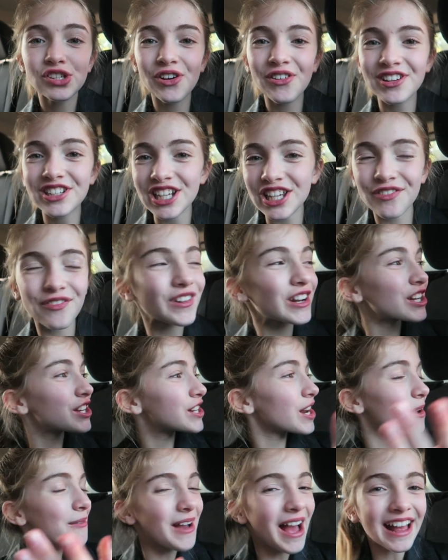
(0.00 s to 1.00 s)
So we just
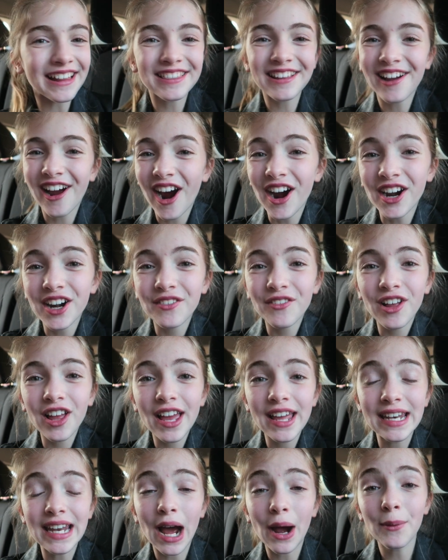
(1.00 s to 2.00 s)
finished up at the carnival
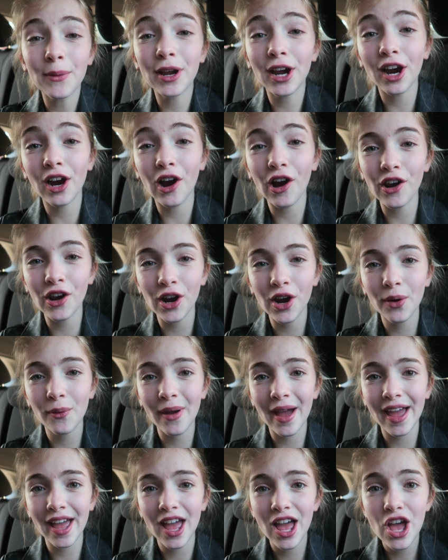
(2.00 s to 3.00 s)
and now we are on our
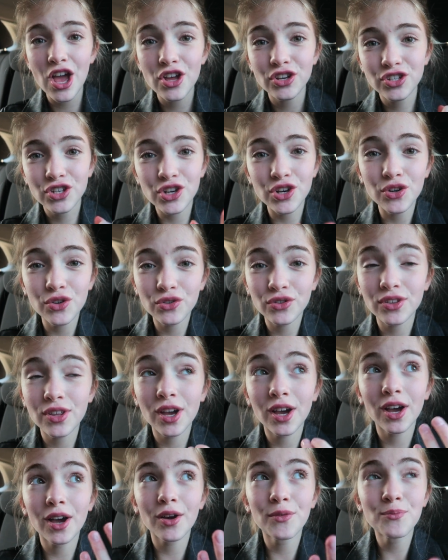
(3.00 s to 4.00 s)
way to
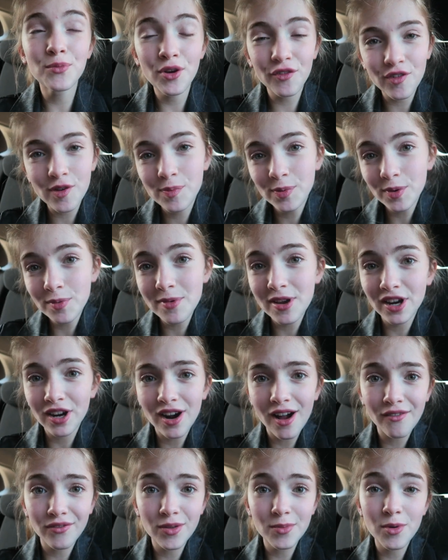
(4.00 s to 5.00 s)
the movie
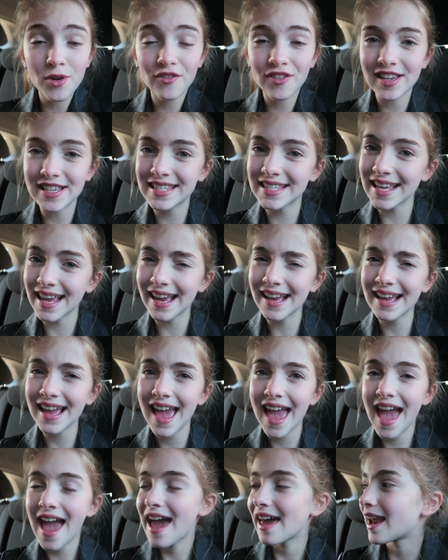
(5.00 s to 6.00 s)
premiere of the movie Sing
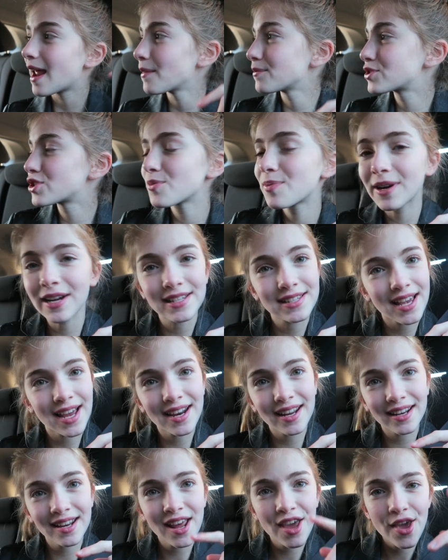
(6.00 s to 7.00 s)
and I'm super
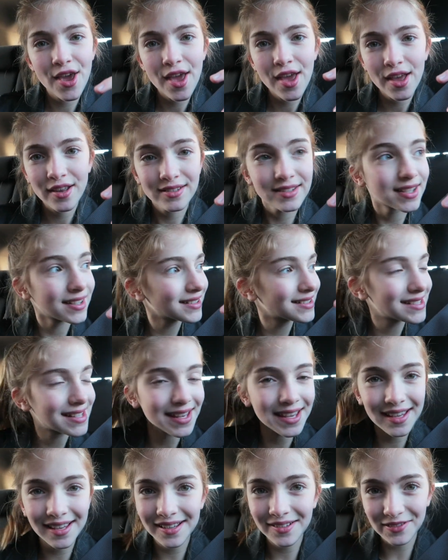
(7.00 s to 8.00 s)
excited to
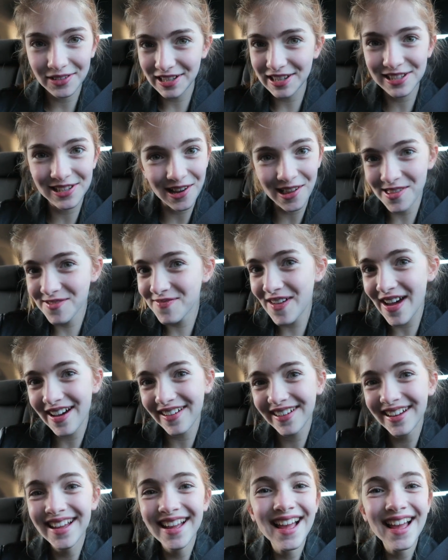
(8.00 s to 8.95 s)
see what it's all about.